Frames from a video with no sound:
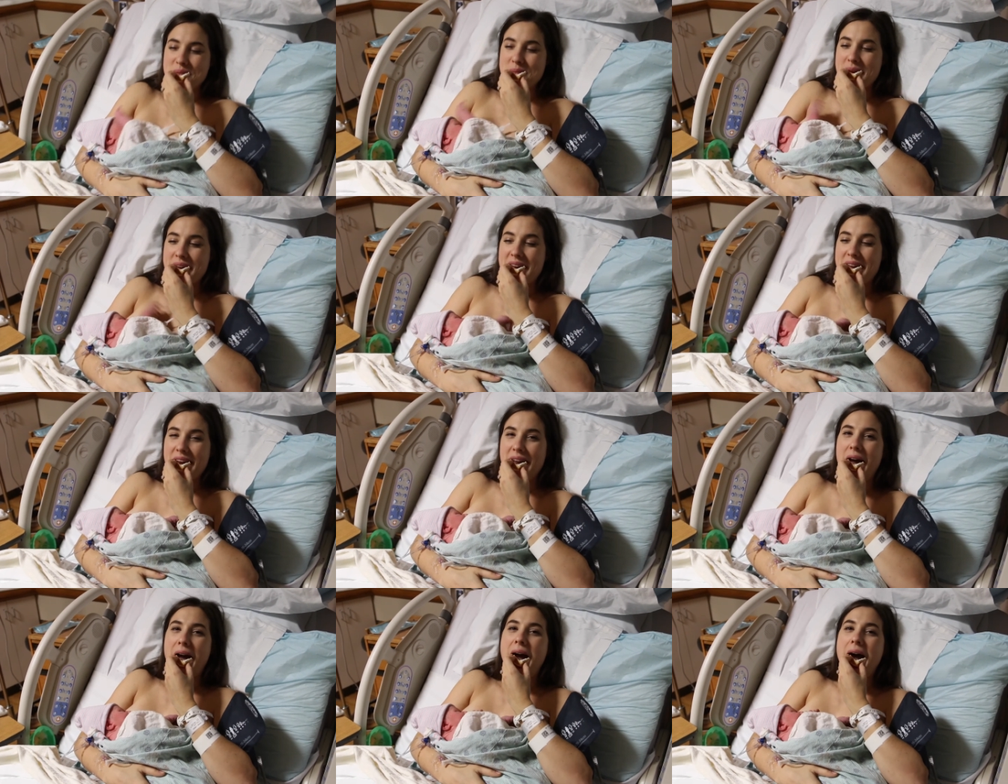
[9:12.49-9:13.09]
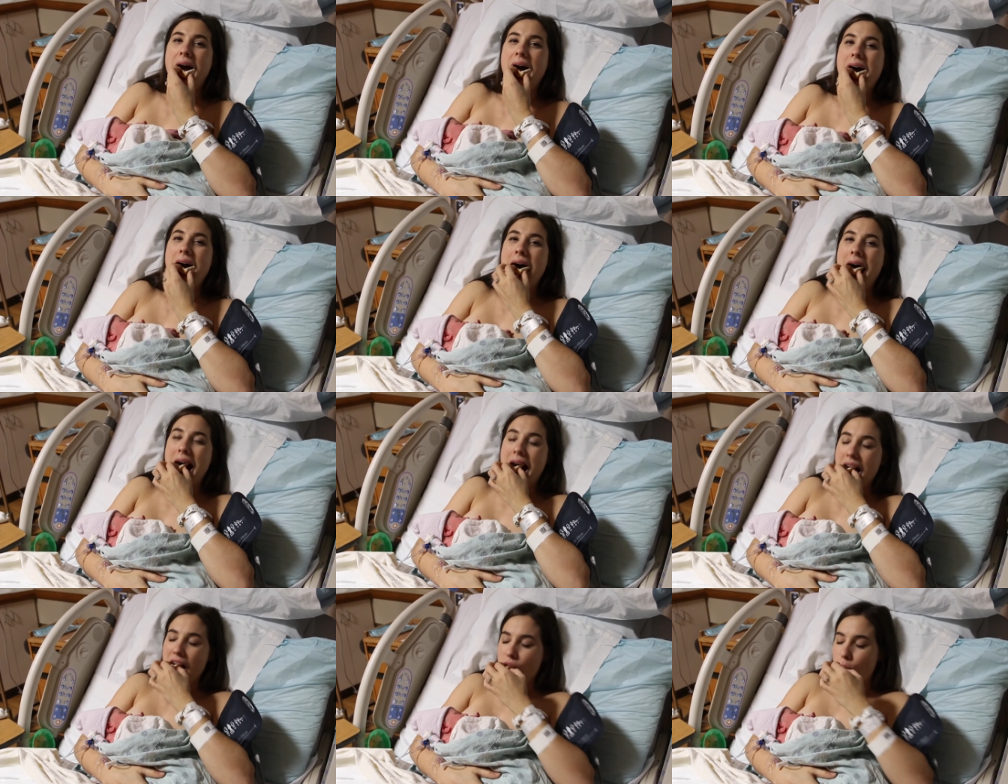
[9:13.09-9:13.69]
Not too bad.
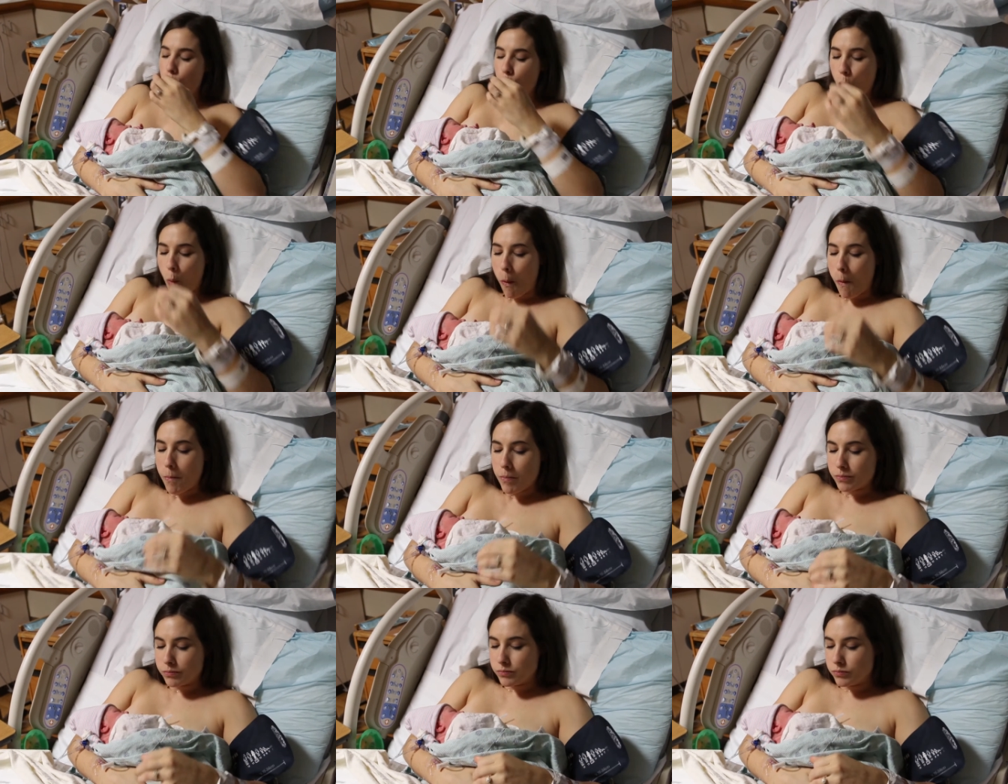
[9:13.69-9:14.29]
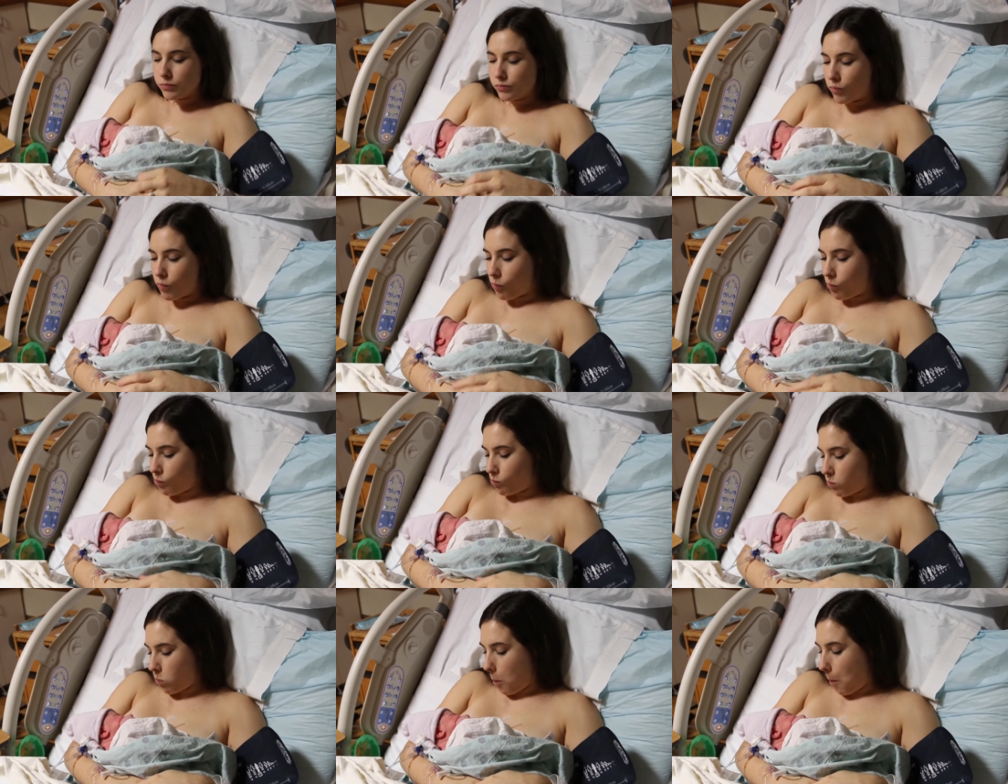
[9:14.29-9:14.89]
Not too bad.
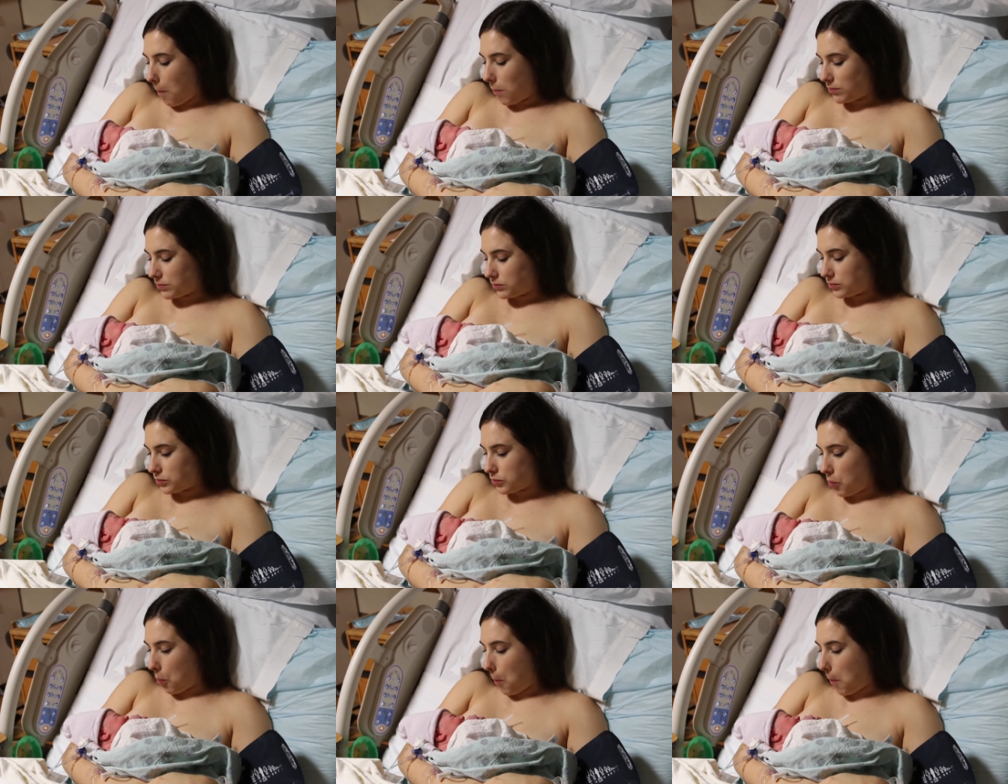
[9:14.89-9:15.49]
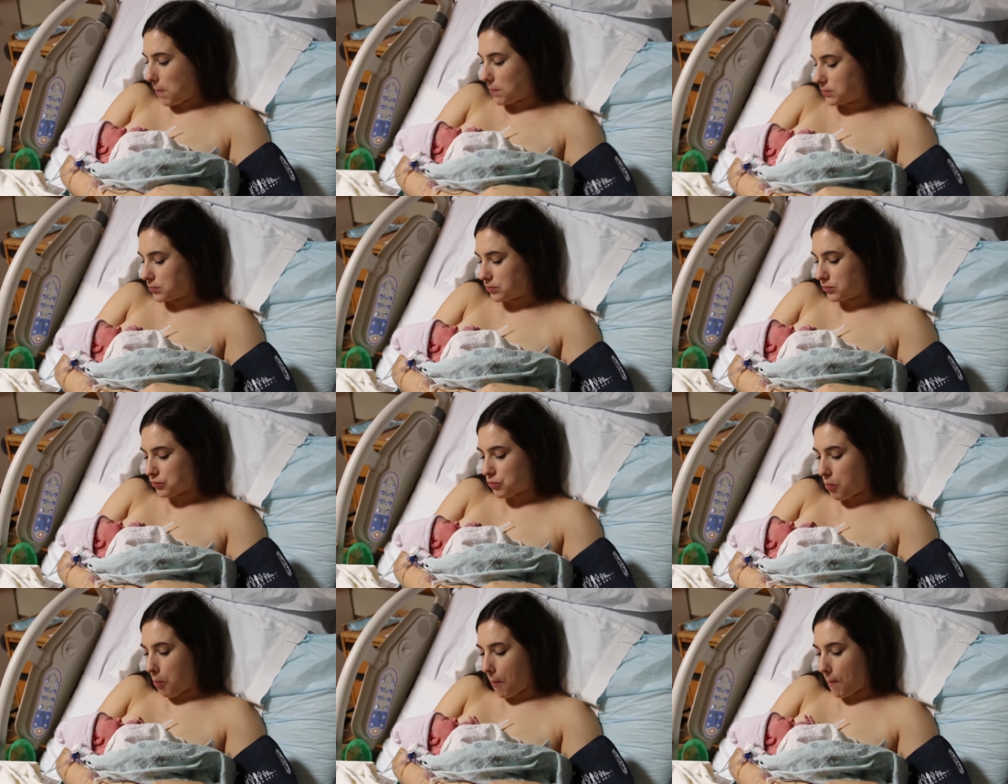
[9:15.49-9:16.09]
You've had lucky,
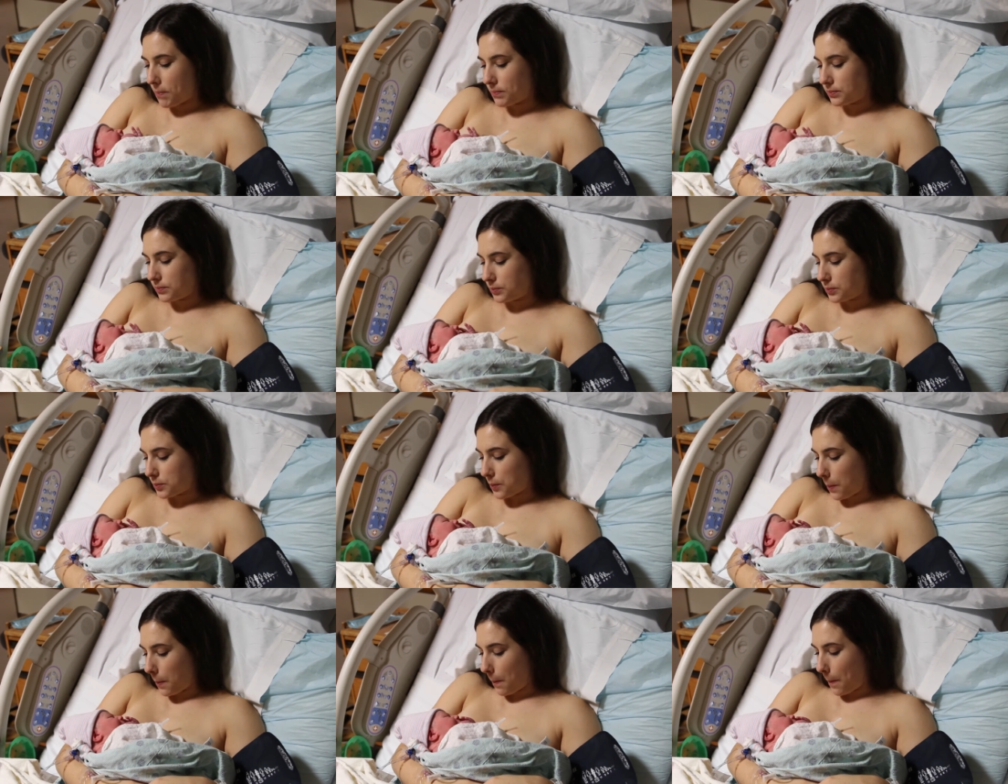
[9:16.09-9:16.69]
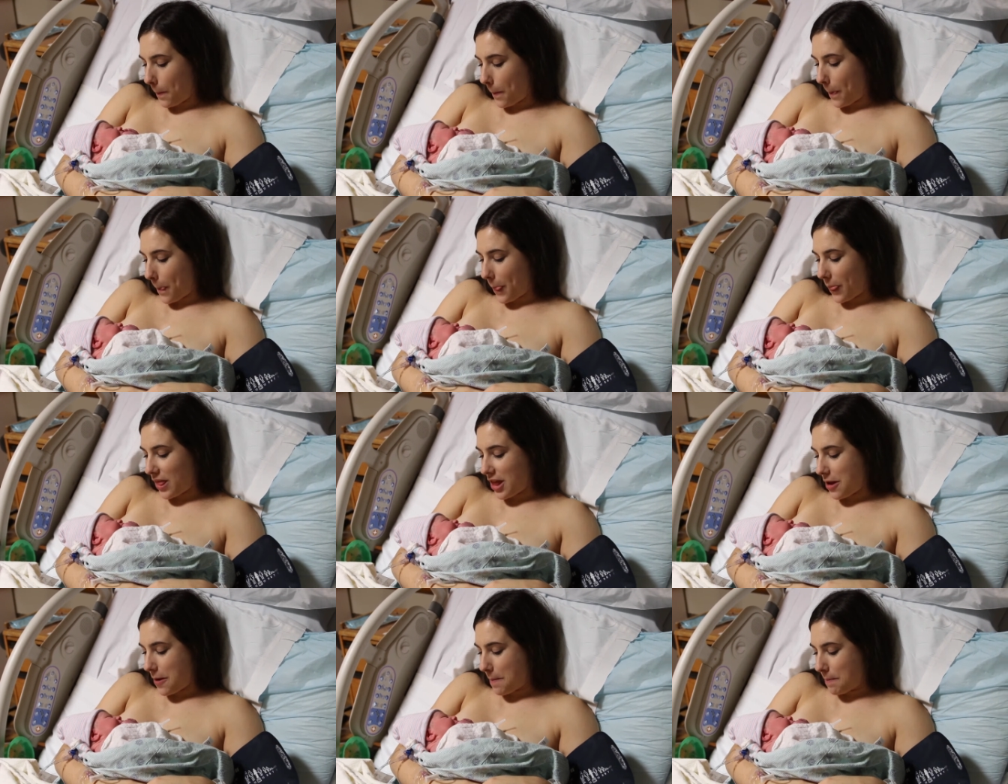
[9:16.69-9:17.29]
lucky birthing stories.
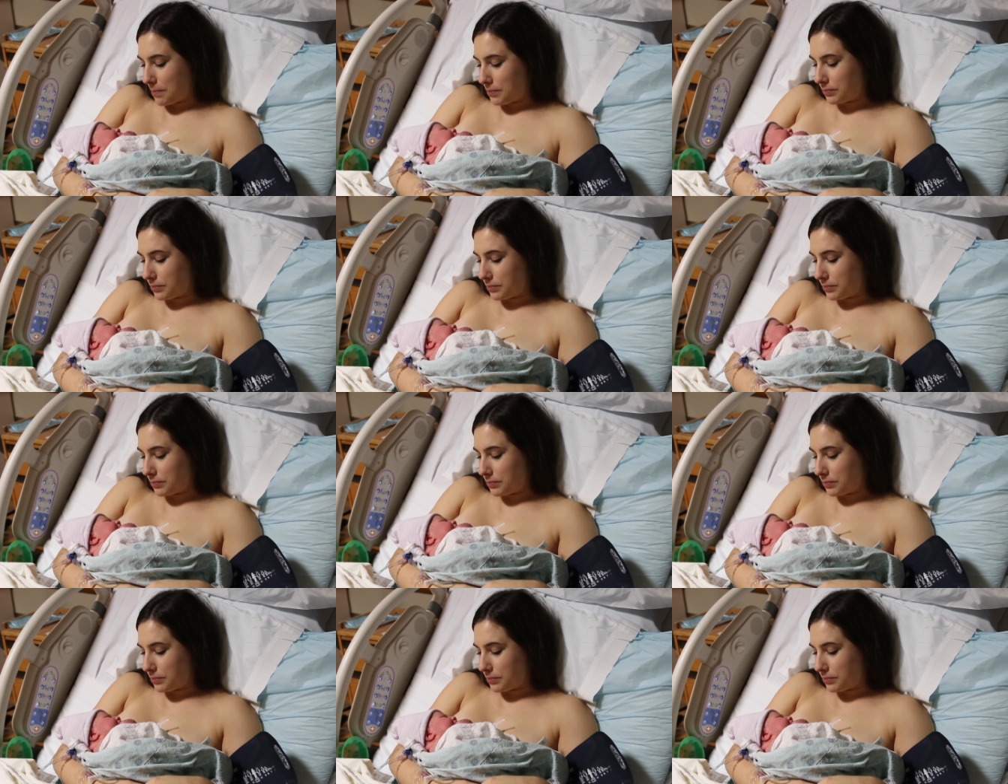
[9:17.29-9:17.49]
Yeah.